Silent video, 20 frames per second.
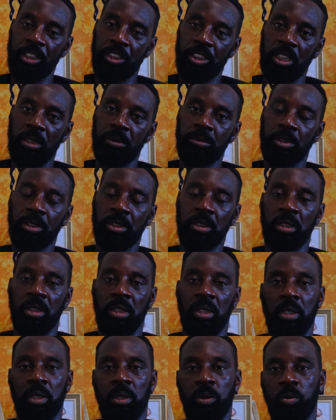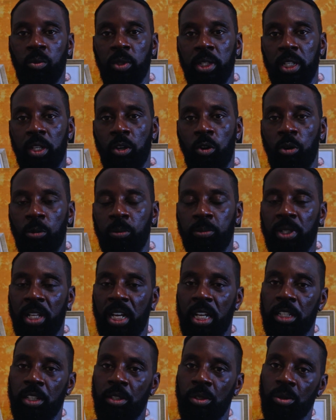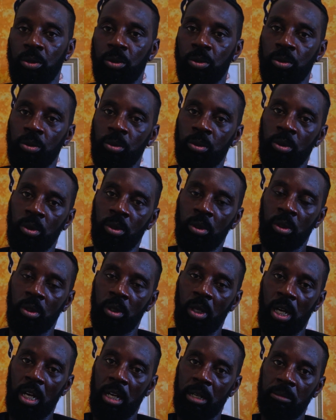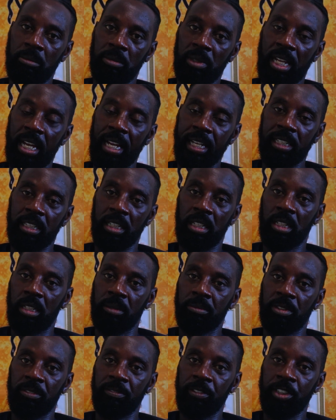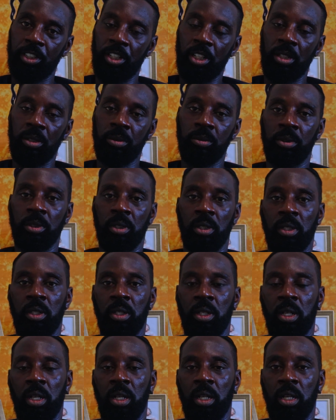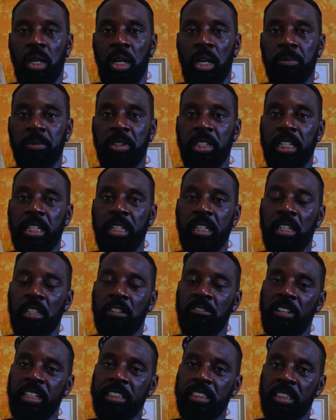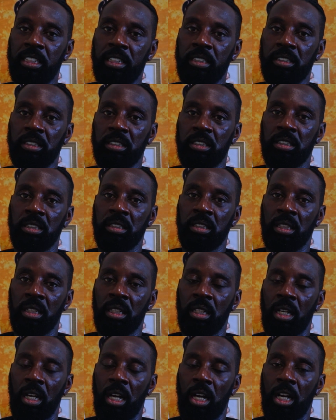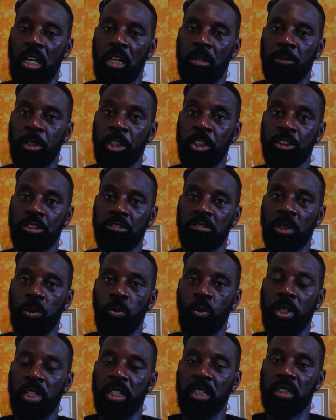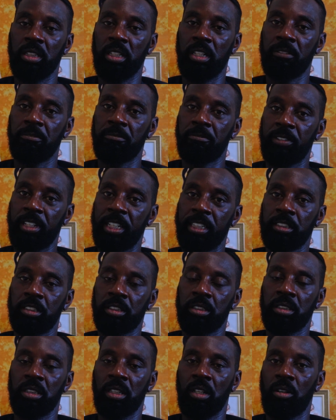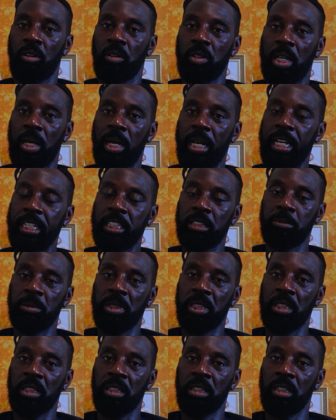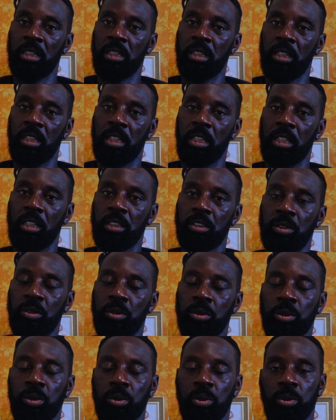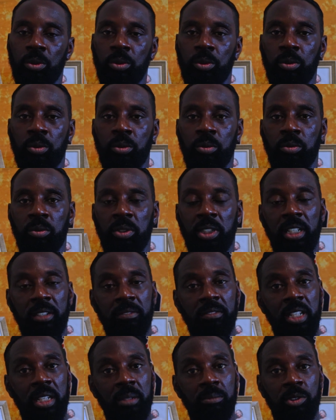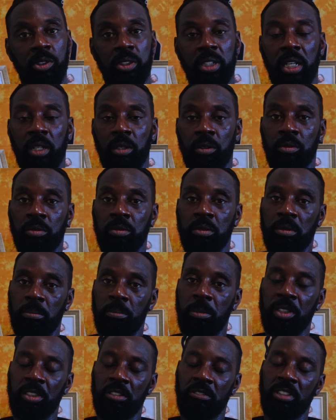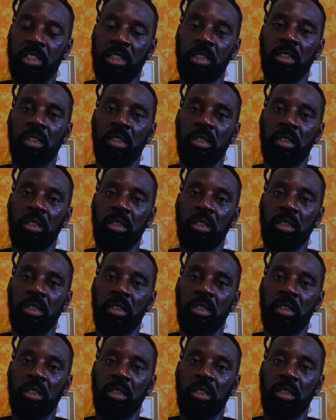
Egypt. We hope that you um, like um, the video. The greatest um, injury we can inflict on our enemy is to leave them to their own misery.